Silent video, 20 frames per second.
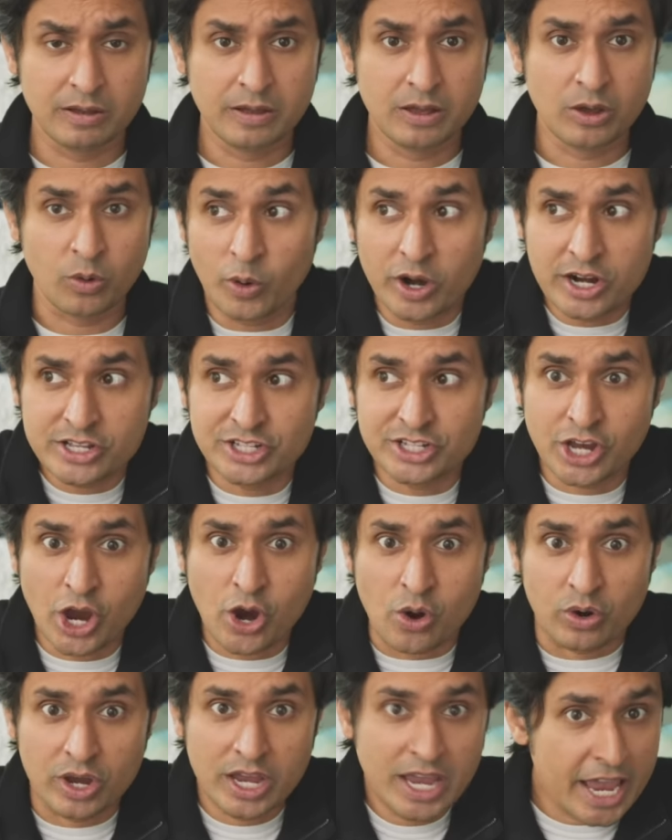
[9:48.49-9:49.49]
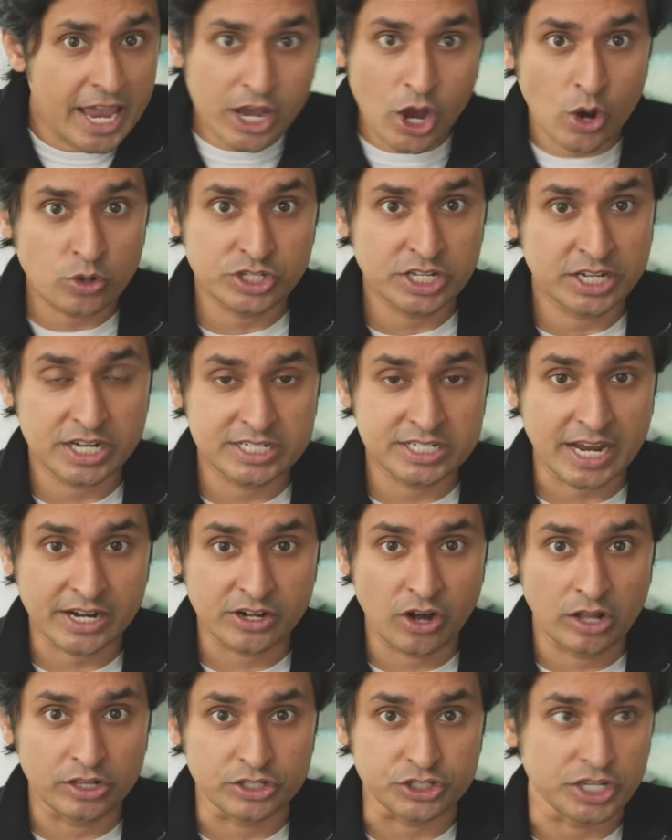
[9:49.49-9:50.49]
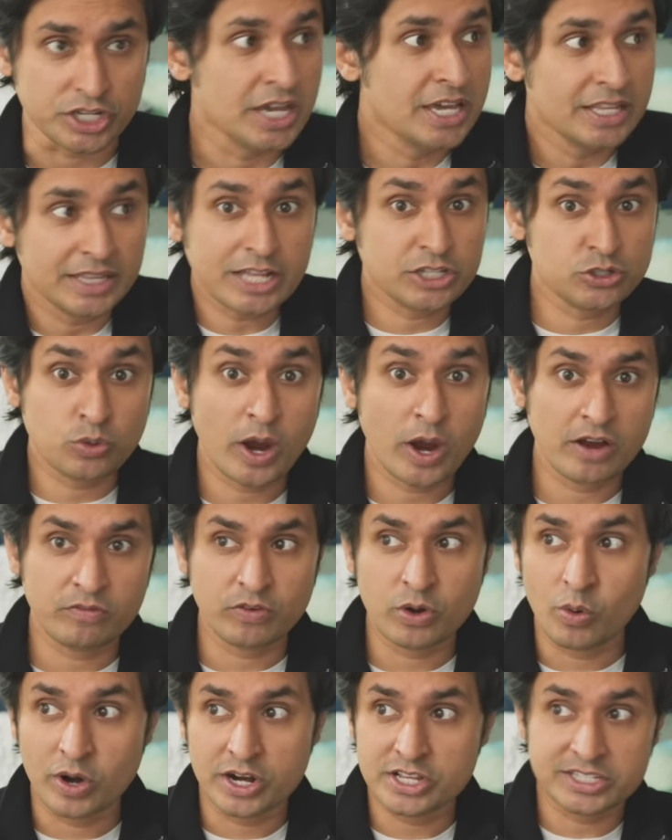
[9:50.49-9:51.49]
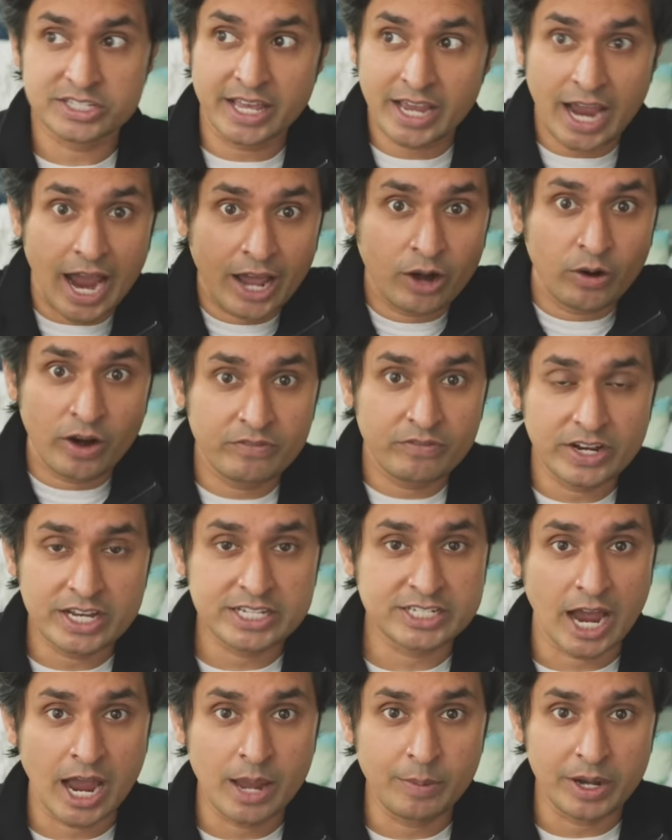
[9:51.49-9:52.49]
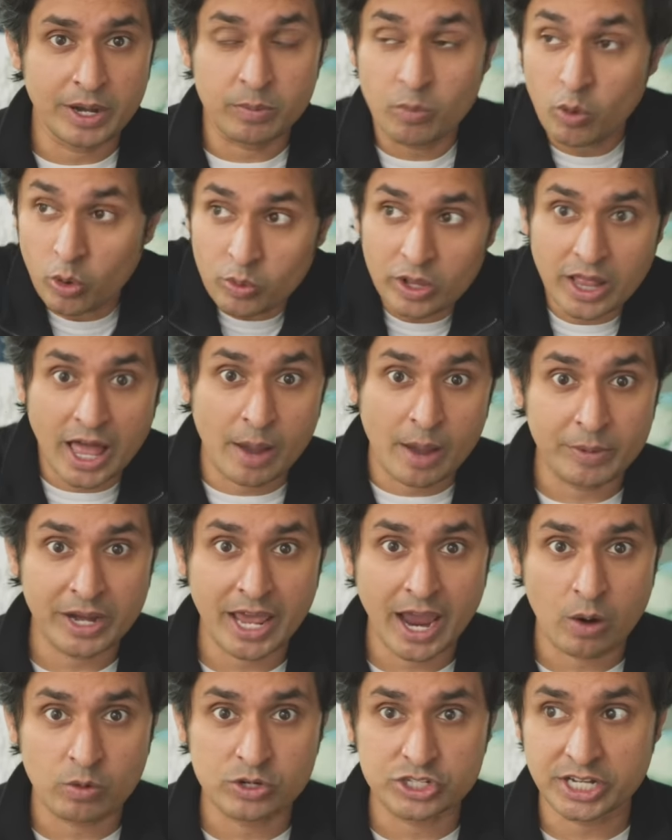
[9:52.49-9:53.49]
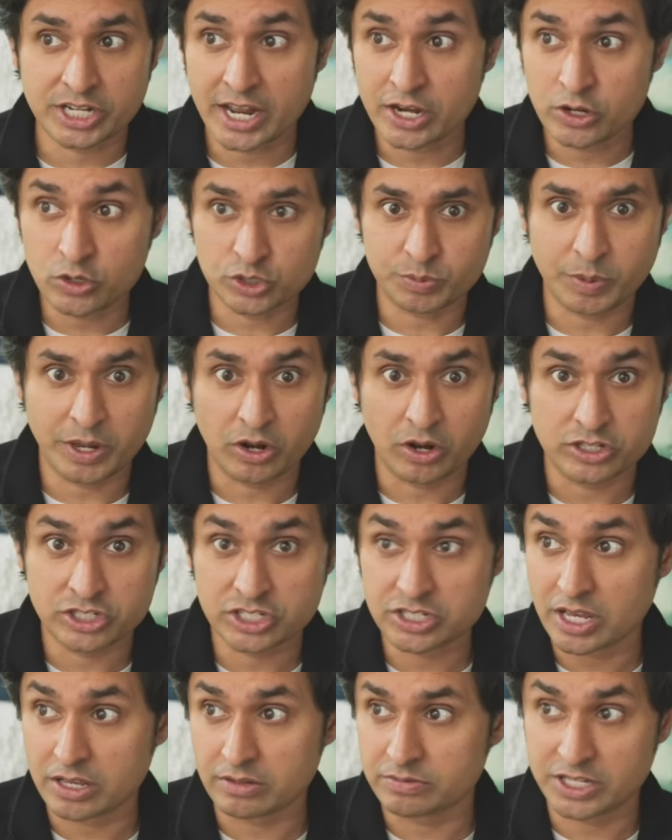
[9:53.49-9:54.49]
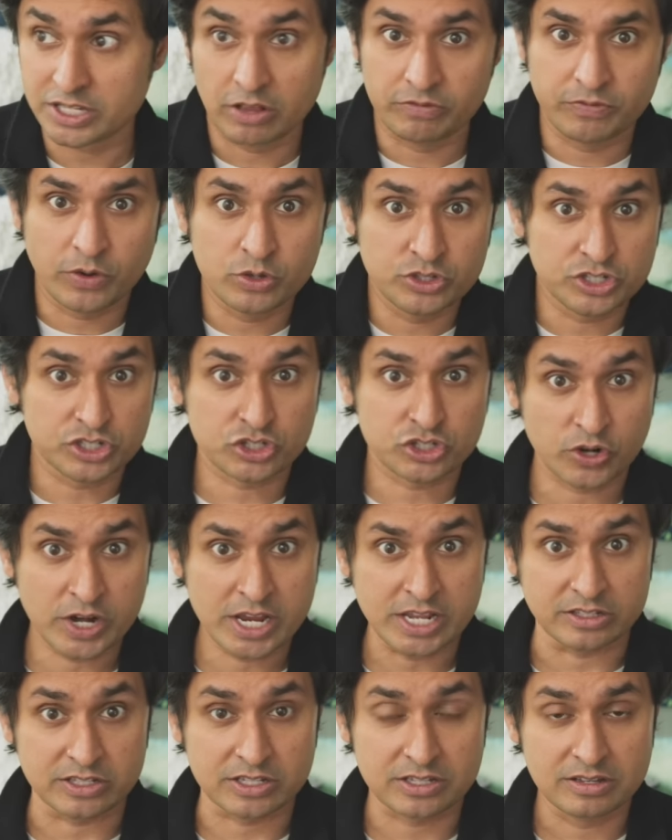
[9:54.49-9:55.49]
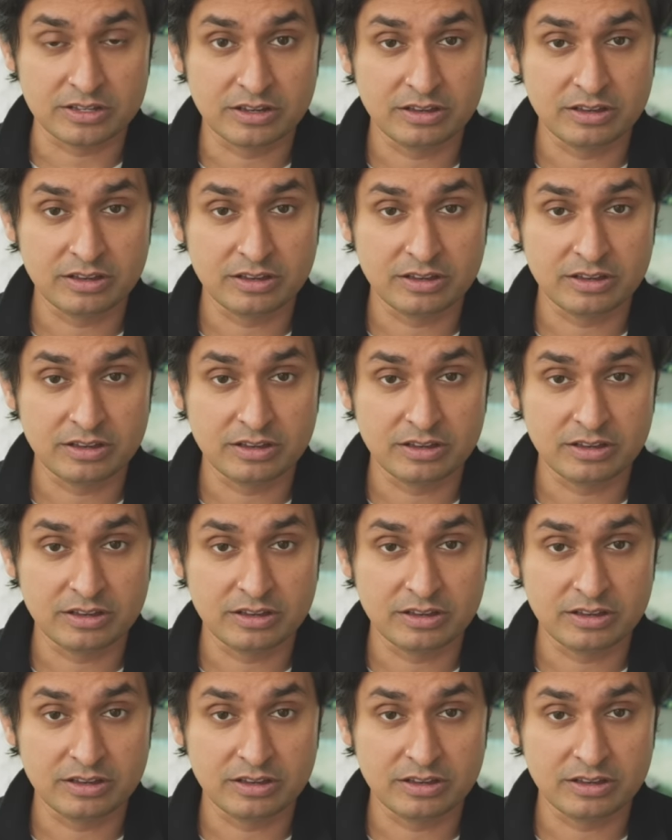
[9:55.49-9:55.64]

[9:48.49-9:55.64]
Where does it go? It goes into technology. That's why everyone is like, I don't have any time anymore. Well, how many hours a day do you spend on cell phones and screens?